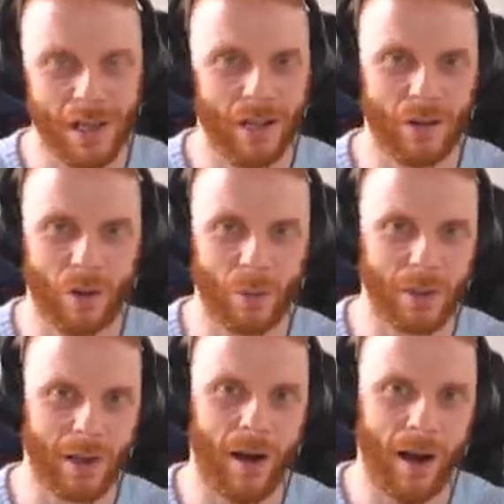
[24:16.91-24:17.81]
normal
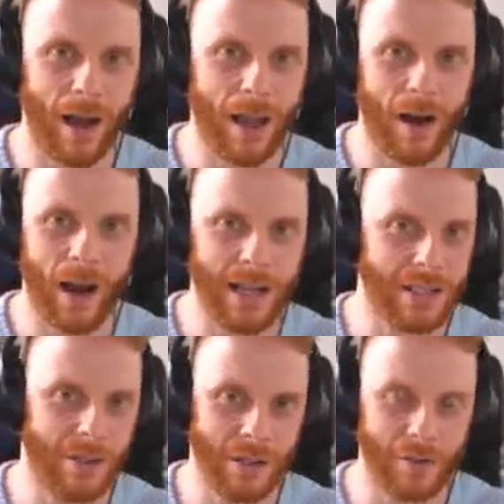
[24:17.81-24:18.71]
to high, high
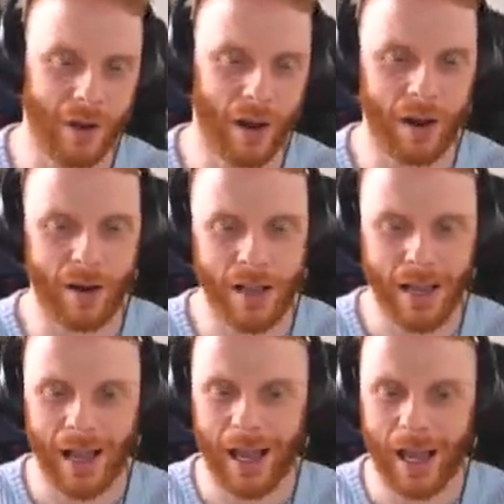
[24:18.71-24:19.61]
to even higher,
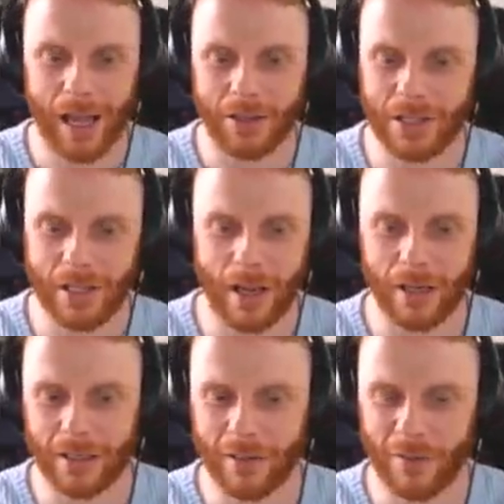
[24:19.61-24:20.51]
and just
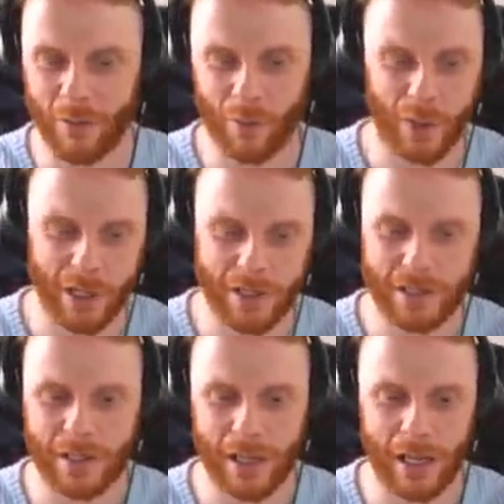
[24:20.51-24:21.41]
slight different words,